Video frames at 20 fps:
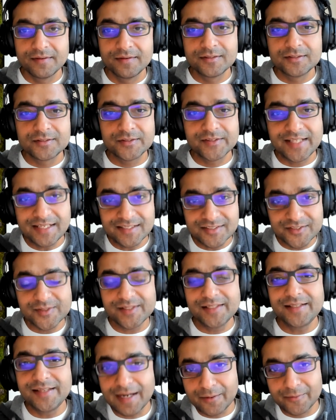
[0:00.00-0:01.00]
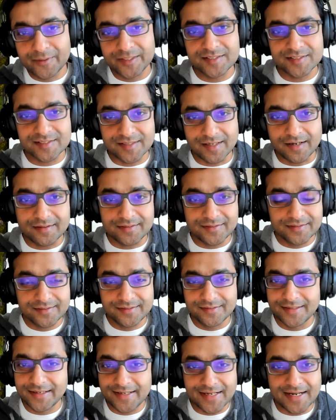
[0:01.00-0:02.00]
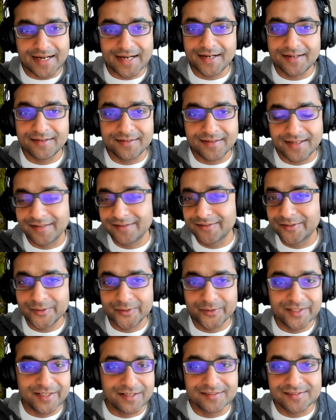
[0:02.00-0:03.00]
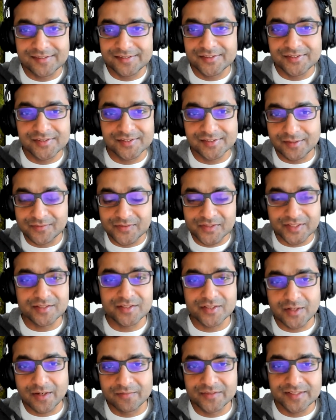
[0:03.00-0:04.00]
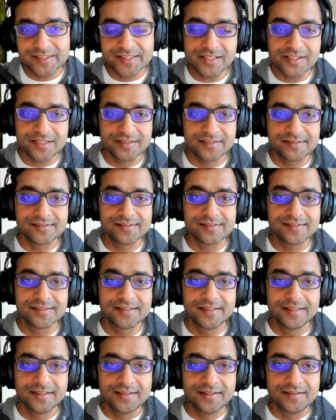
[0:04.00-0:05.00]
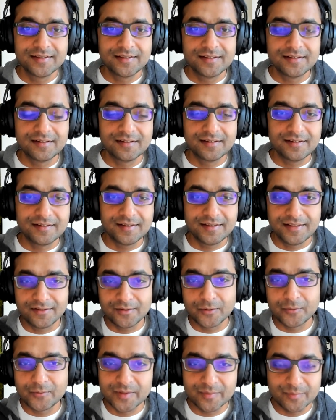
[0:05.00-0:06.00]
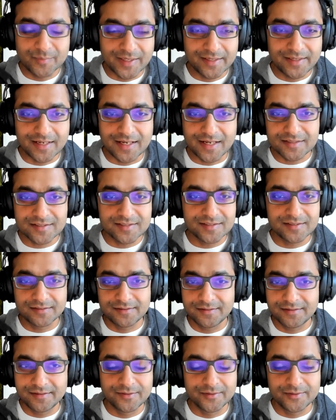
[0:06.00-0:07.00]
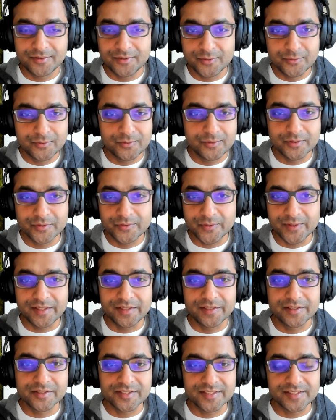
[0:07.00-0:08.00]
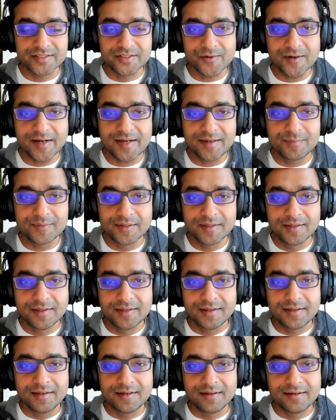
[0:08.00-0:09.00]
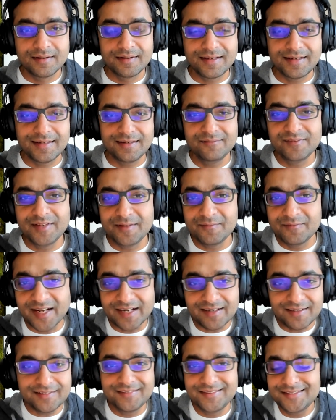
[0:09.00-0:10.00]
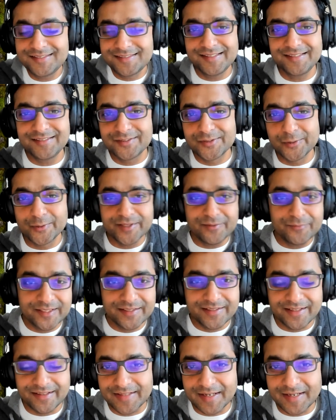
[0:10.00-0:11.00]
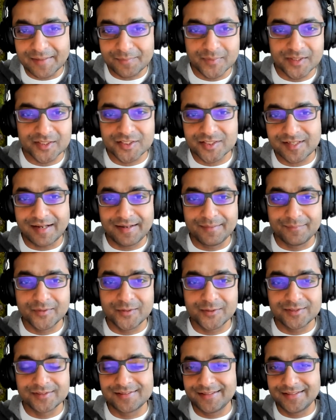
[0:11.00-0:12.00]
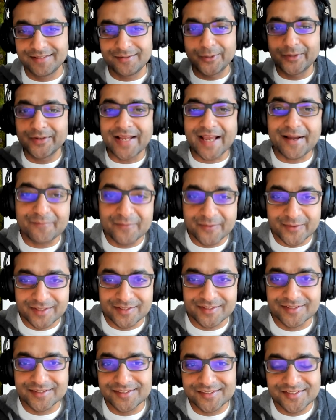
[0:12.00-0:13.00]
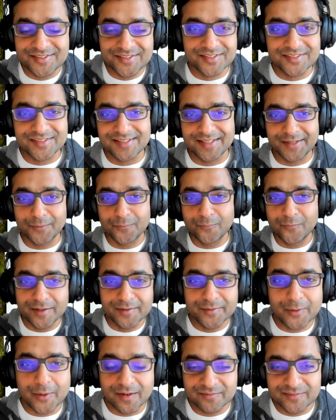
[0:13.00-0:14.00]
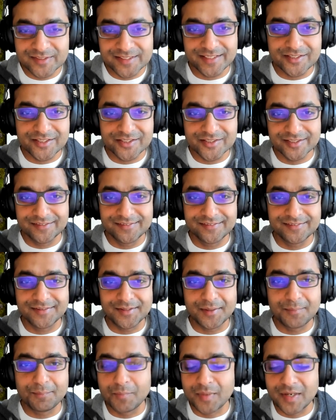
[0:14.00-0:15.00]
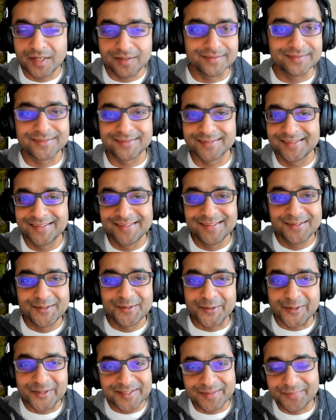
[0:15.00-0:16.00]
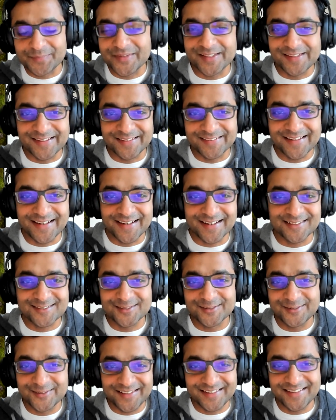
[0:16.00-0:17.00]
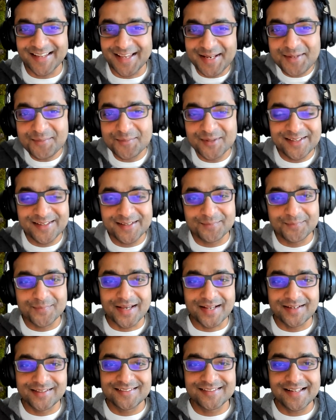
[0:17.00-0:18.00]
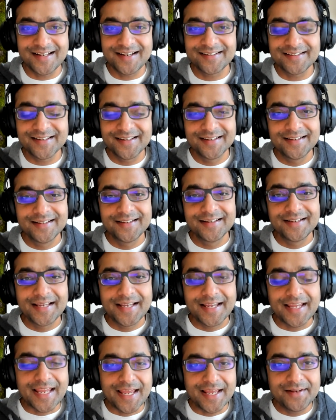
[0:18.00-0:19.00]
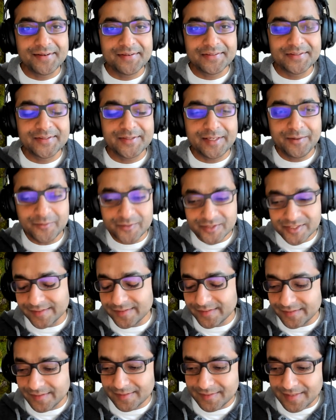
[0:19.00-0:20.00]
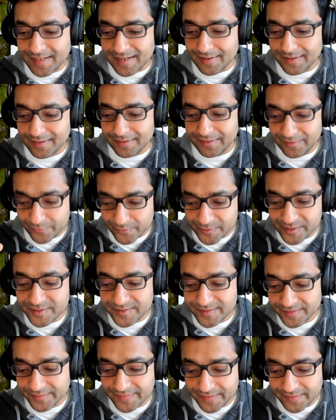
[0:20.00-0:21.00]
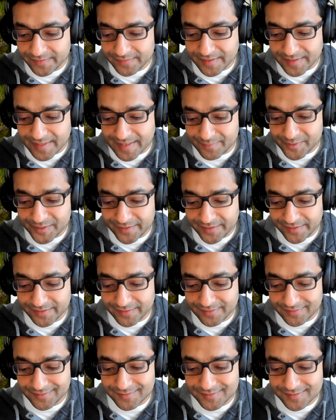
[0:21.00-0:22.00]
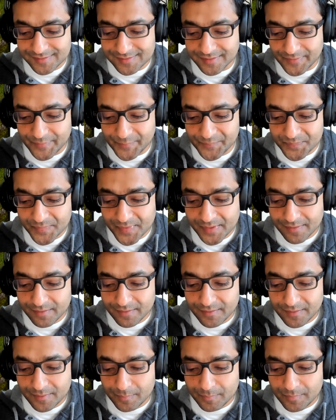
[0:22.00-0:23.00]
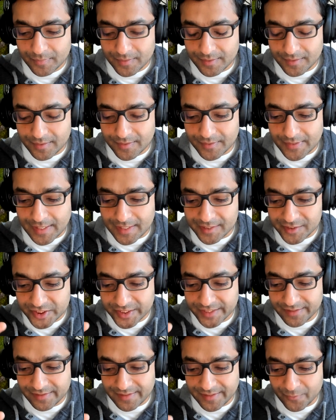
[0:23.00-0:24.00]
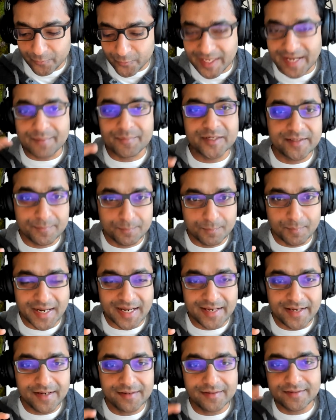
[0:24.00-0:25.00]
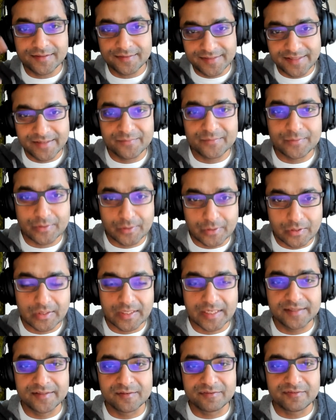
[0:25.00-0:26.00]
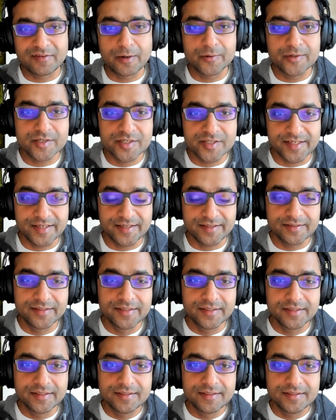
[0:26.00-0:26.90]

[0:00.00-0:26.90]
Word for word: So that's really how it started, and I had I don't know dozens of such conversations uh, over my last uh, you know two or three years at Stripe, uh, and and frankly, these things don't even take that much time because, like on average, it's just like one conversation a month or something like that. So like anybody can manage that. And the interesting that uh, interesting thing that happened, Nikhyl, is um, uh, I'll share like what happened at my end and then uh, at the founder's end.